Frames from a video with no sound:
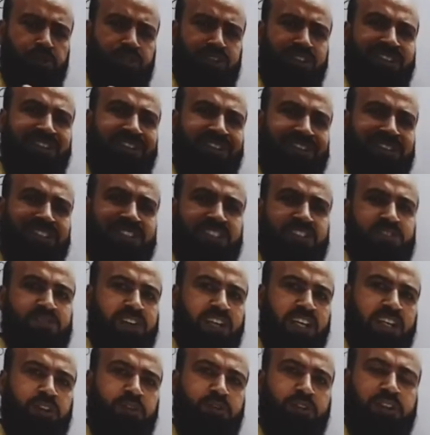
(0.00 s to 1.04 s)
decreasing its
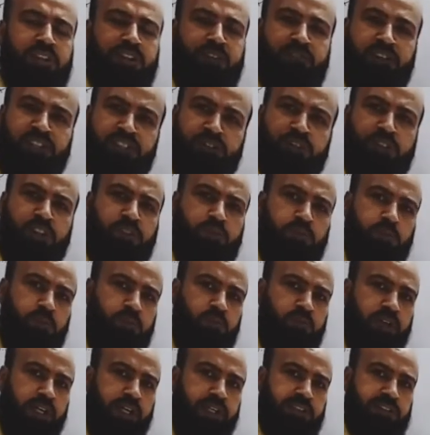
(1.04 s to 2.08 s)
value and eventually it will be
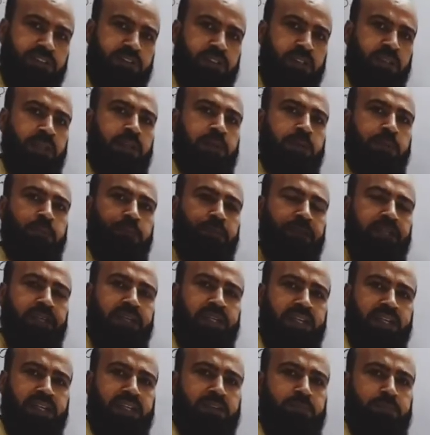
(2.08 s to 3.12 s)
vanished. But
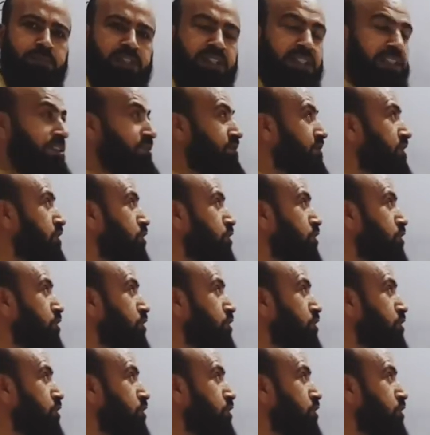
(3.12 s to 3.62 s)
here, because we